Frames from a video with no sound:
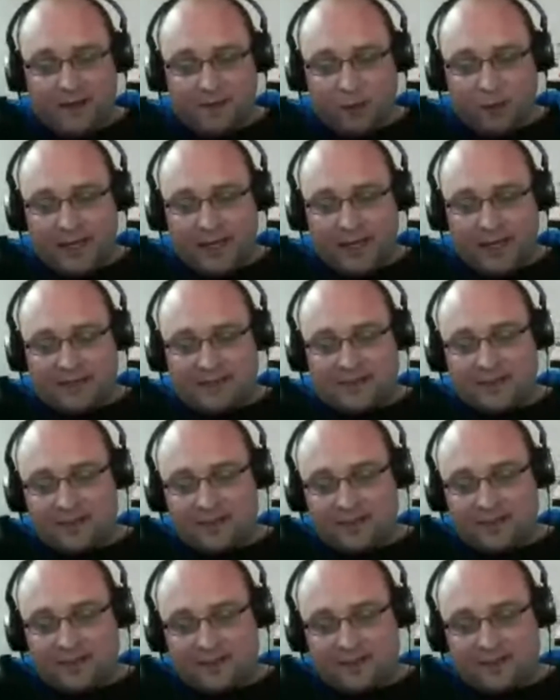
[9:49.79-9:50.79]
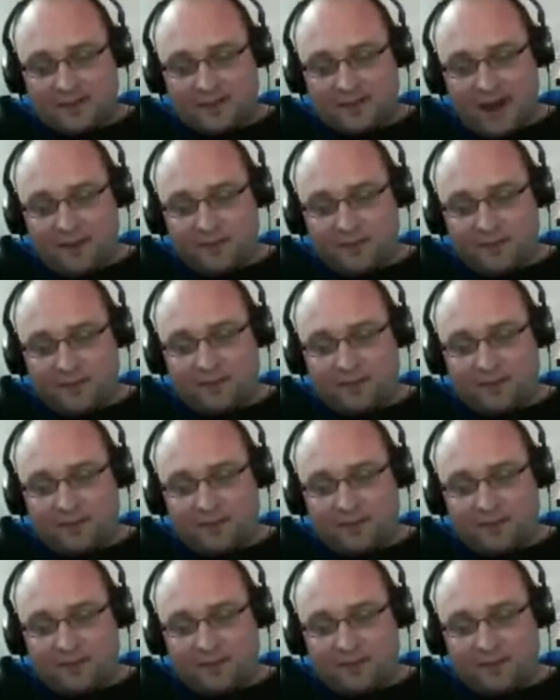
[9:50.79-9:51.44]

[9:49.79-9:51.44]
And the point is that no, the, you're, the you're,